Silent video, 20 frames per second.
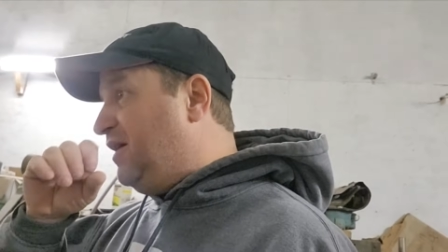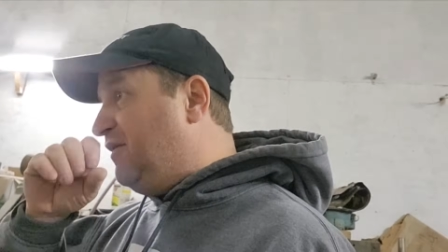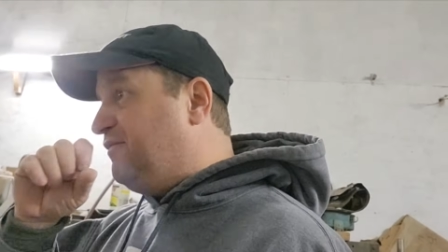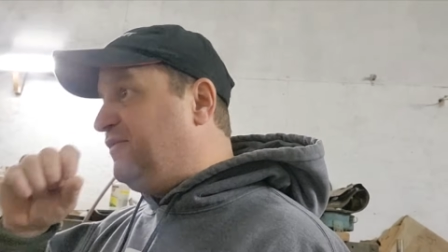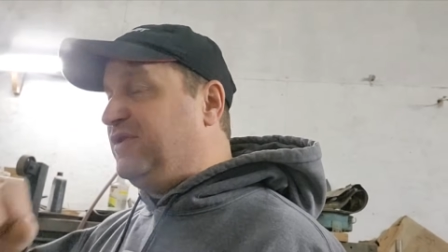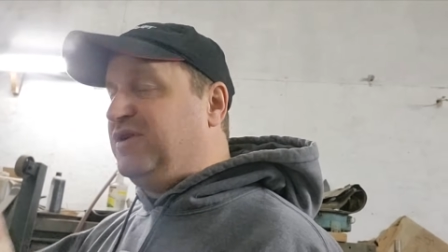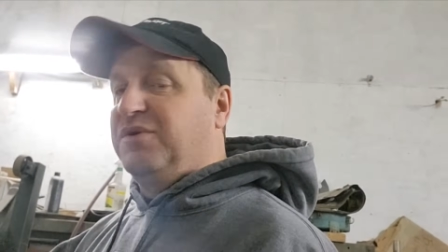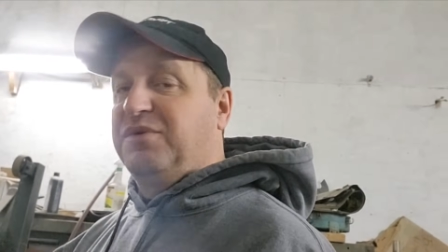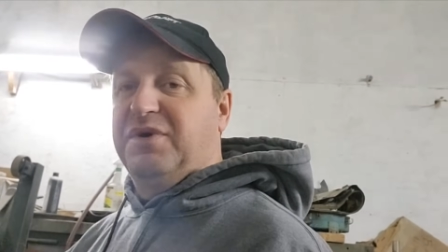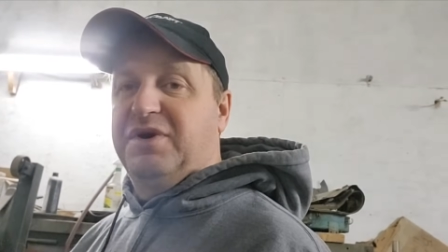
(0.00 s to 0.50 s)

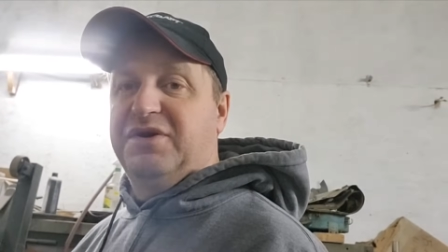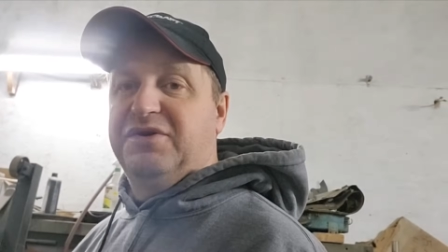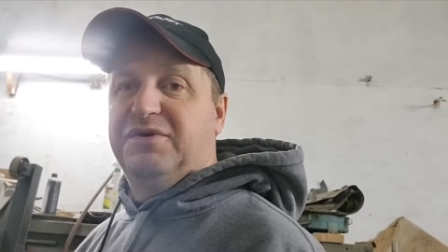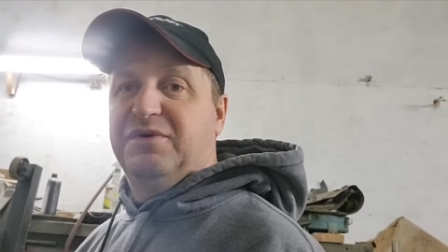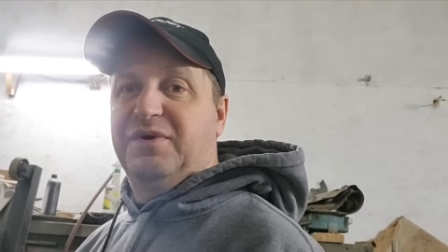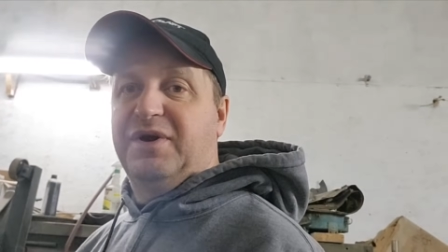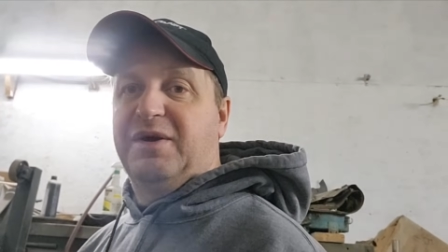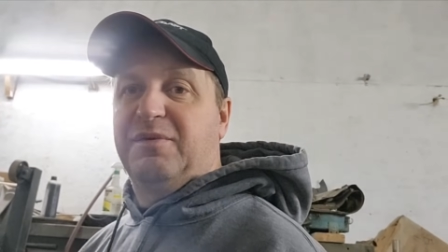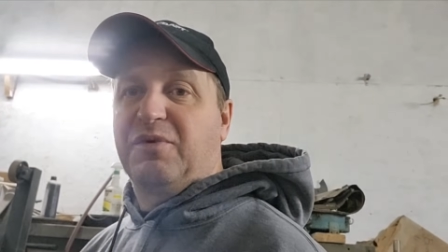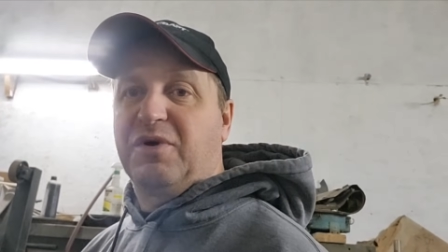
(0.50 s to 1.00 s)
definitely don't want to
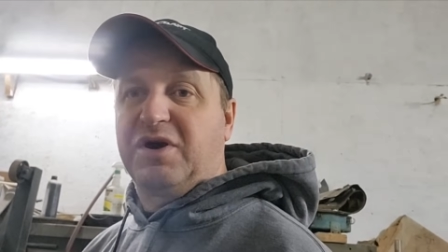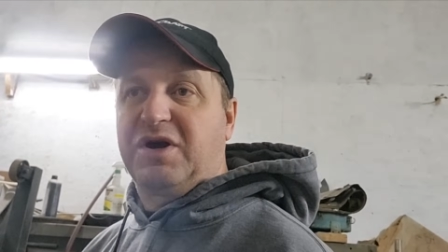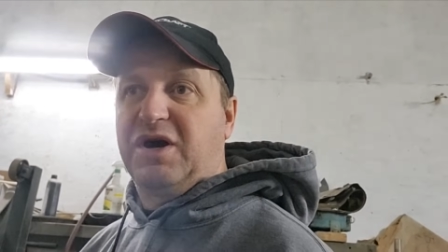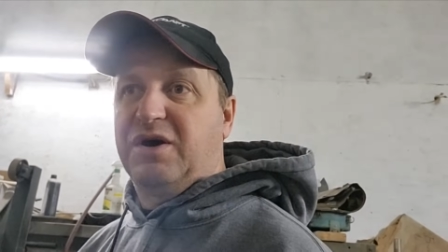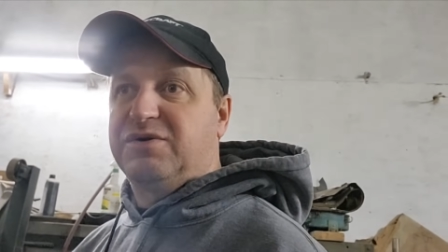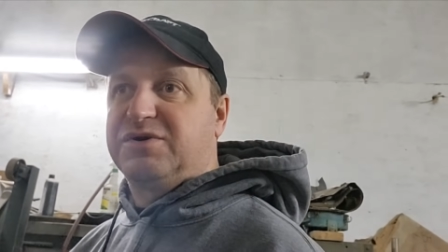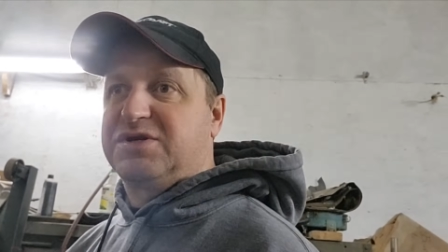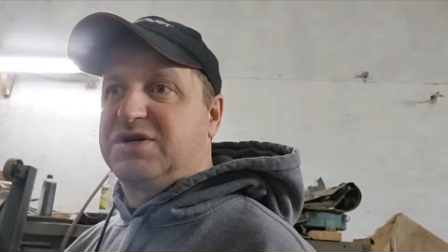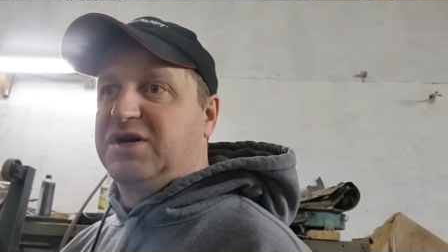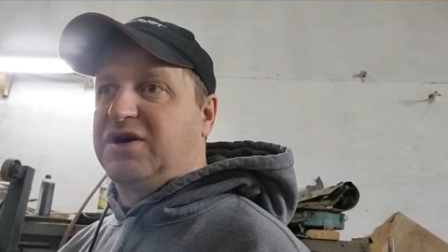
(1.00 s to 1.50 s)
do any more
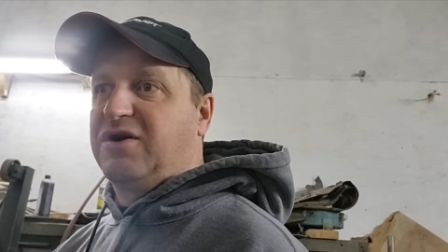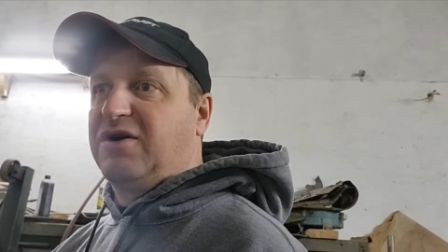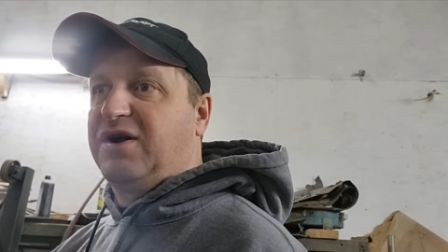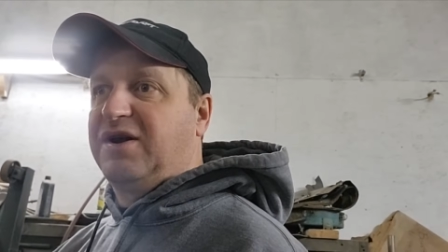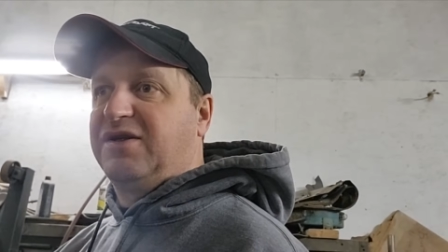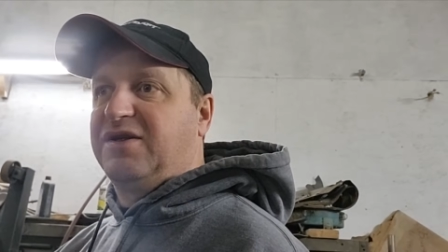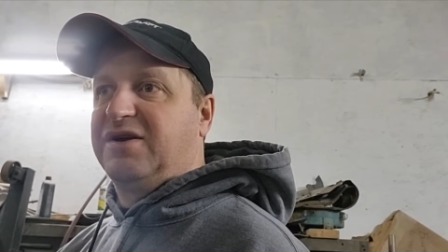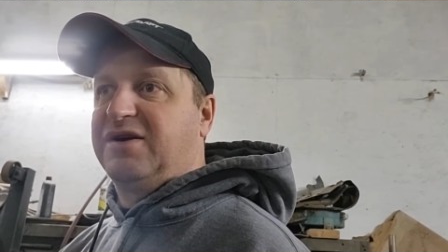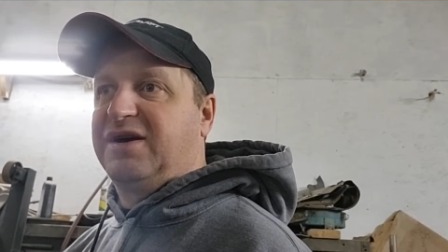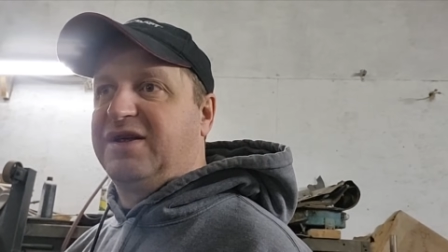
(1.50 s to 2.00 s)
coasting or
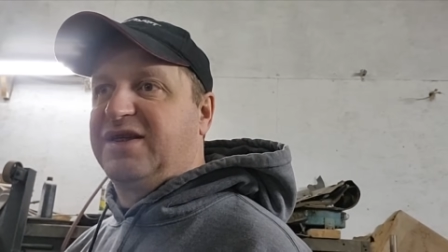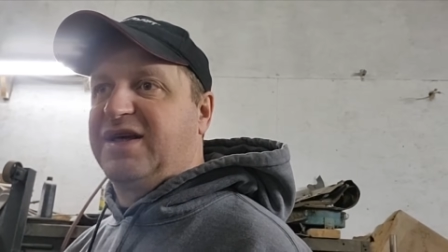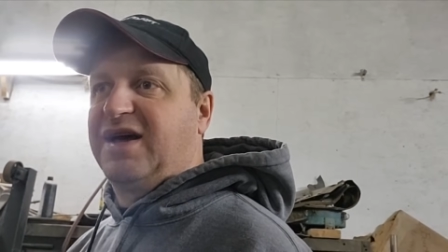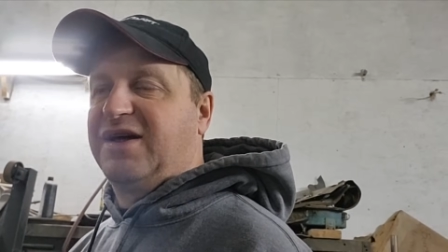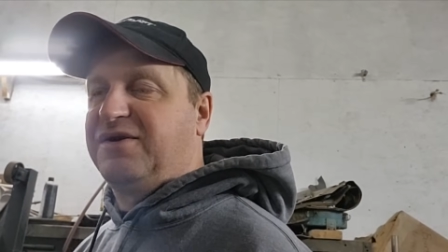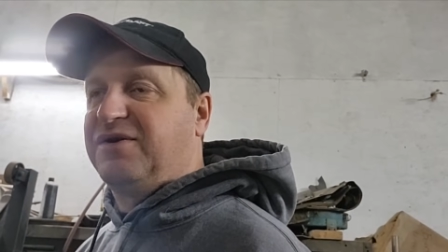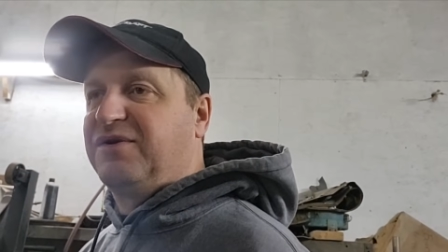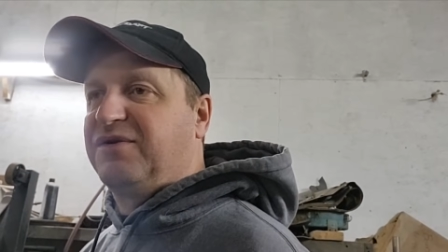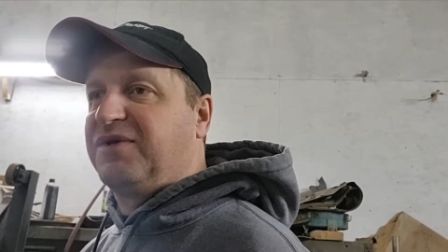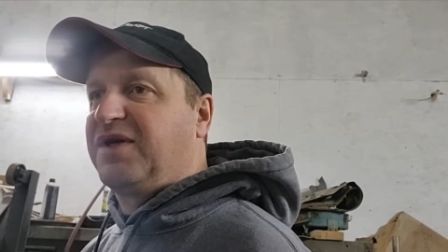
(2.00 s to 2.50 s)
anything like
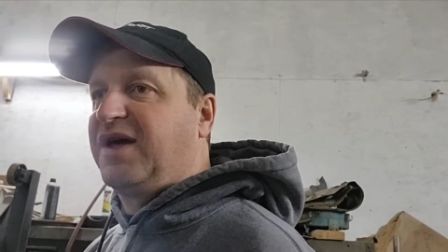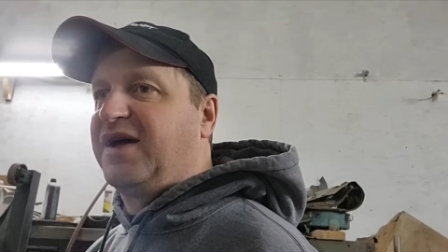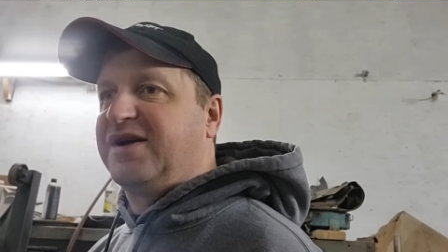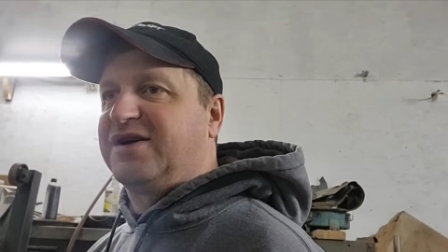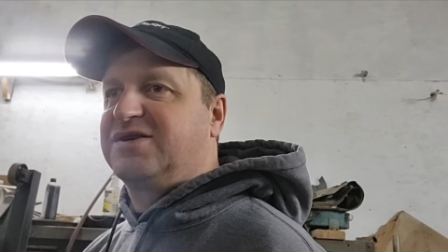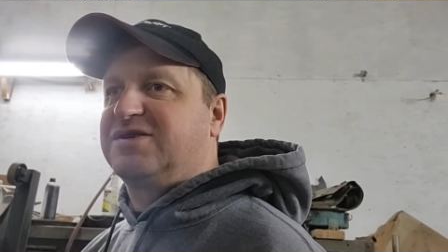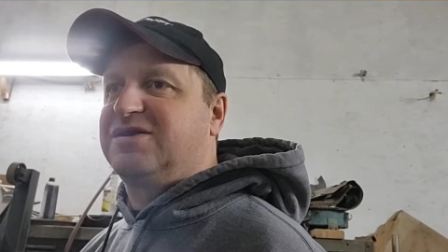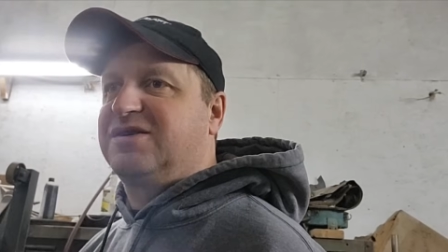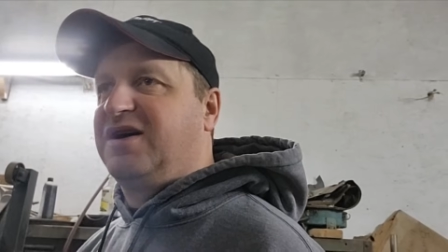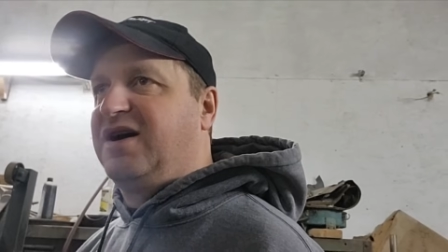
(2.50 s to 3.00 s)
that. No
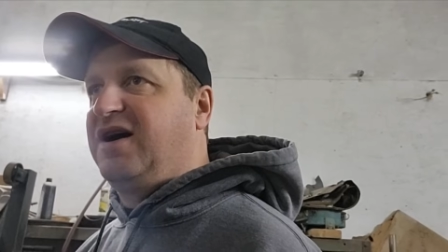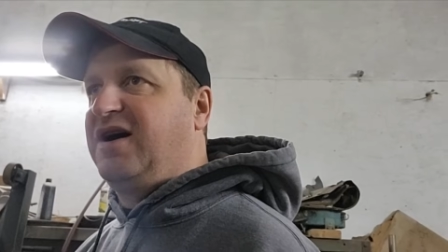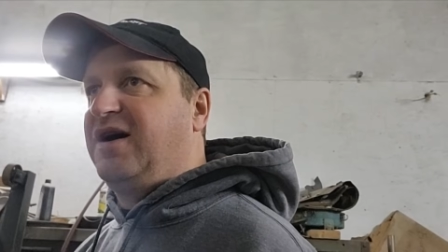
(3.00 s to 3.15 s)
thanks.